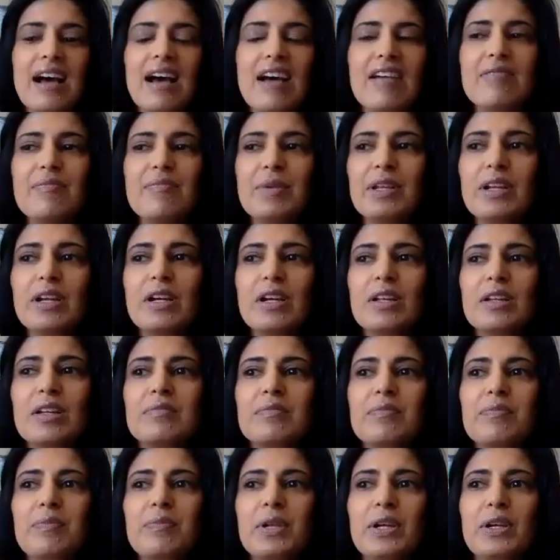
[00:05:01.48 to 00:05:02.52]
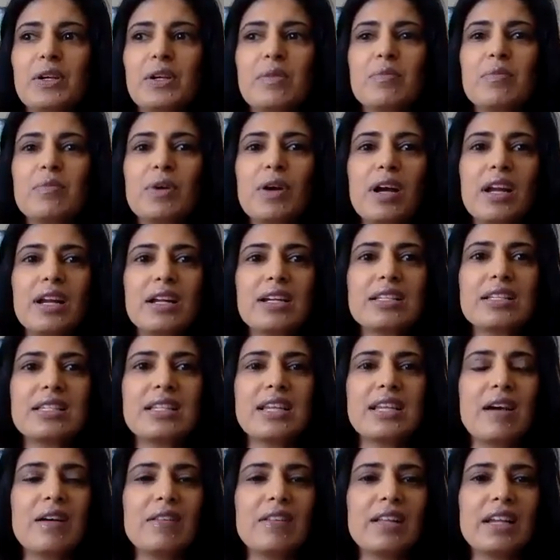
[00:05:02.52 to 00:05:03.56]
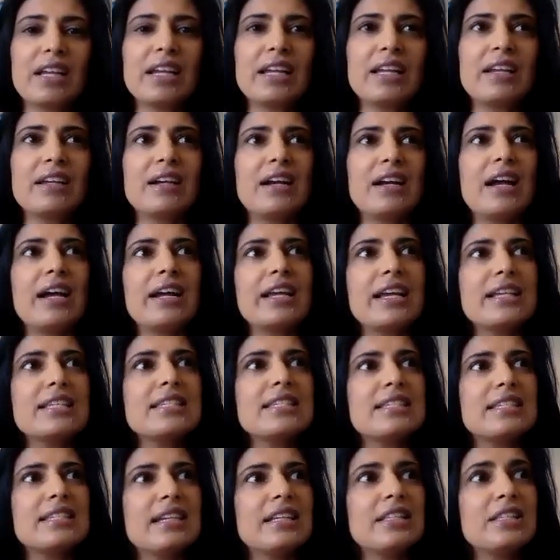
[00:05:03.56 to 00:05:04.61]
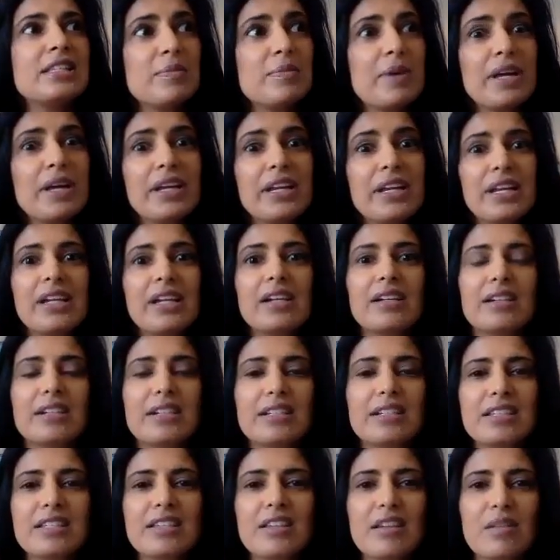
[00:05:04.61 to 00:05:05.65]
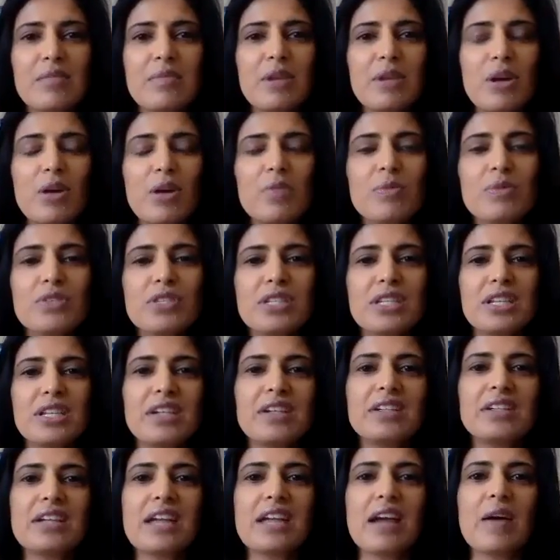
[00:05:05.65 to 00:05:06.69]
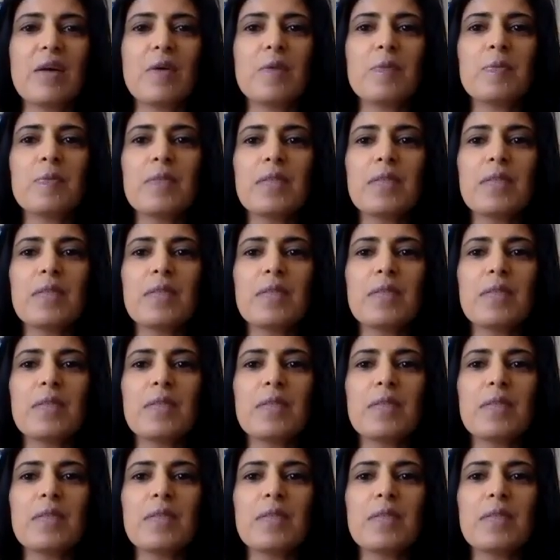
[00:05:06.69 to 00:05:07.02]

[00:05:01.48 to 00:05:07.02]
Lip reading: I've been on Purium products now, like, I guess it's about a year. It's going to be almost a year now.